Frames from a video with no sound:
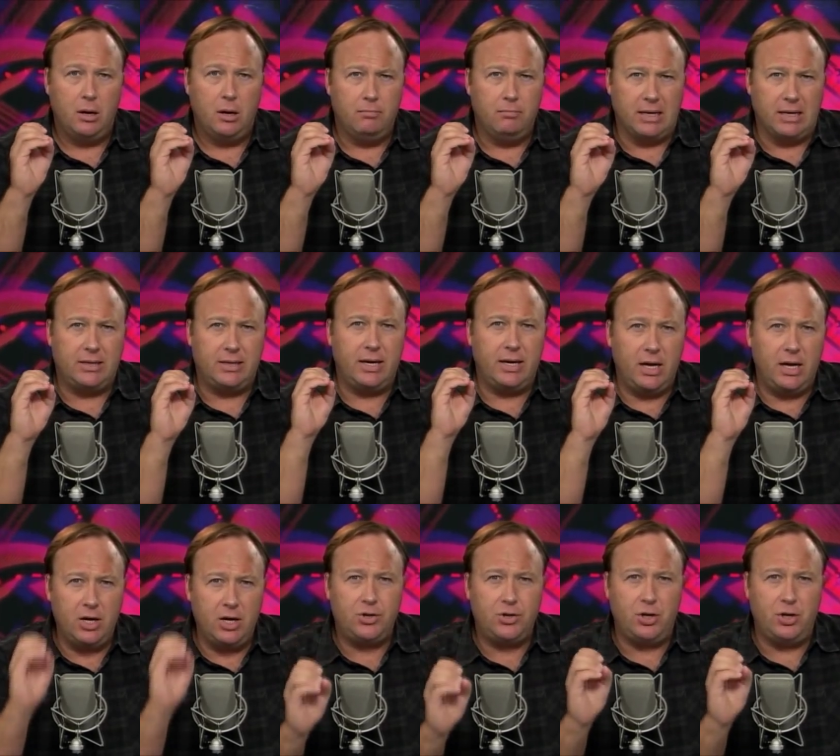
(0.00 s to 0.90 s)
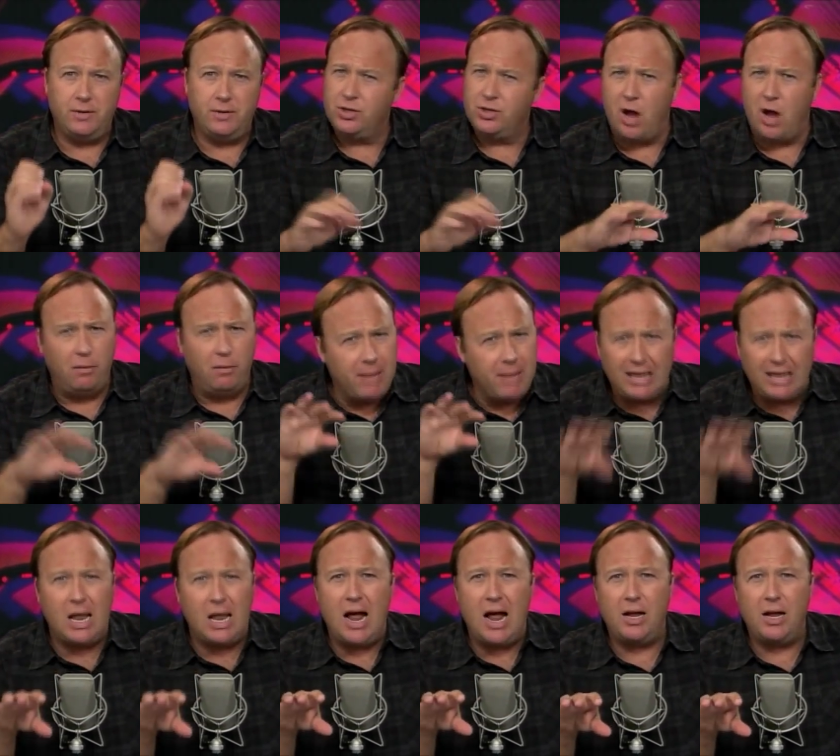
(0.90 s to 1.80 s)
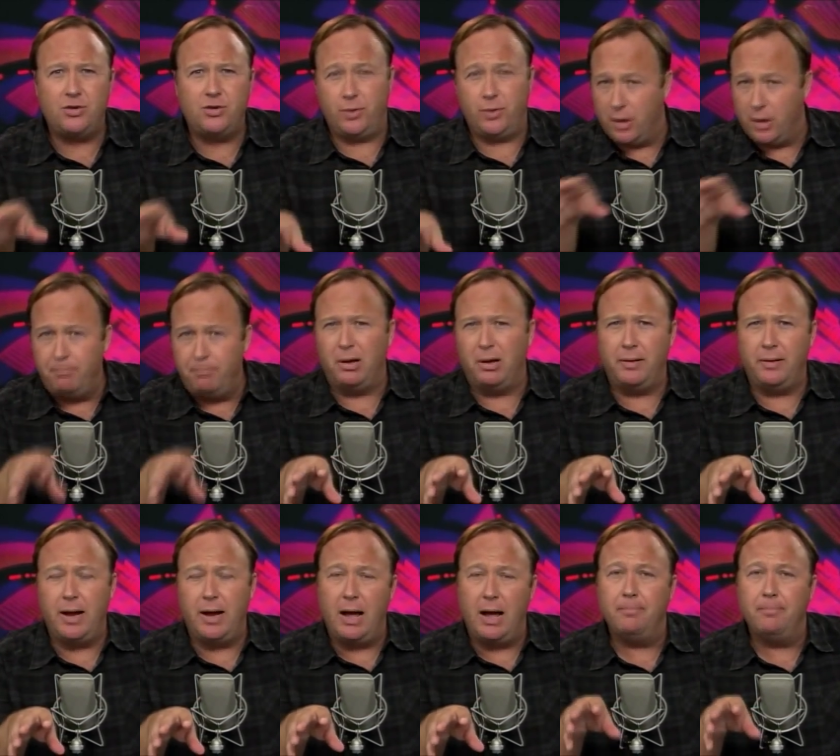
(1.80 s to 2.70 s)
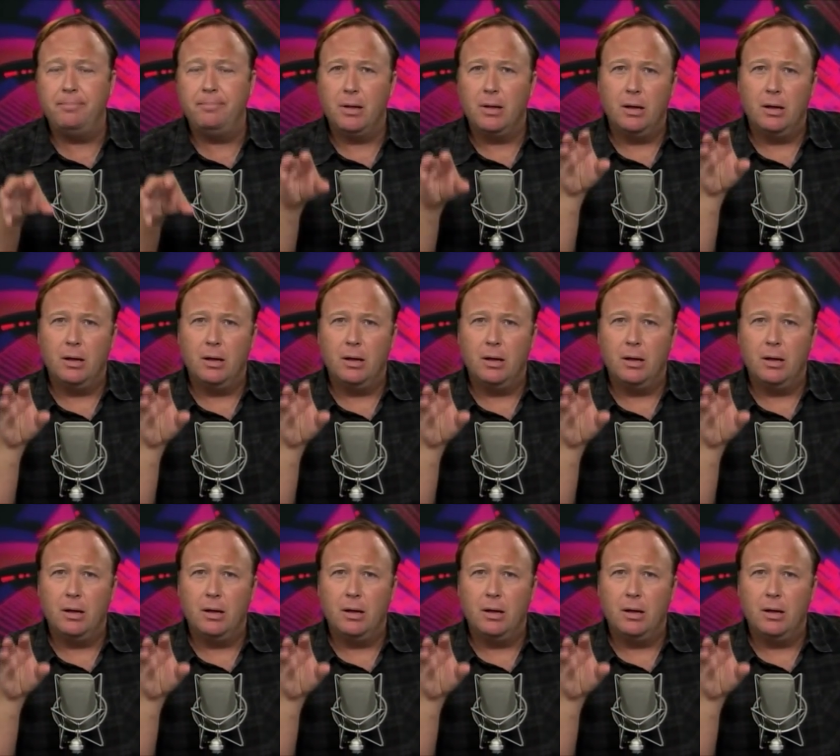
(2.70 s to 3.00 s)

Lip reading: But the issue, and this is all mainline history, go pull it up.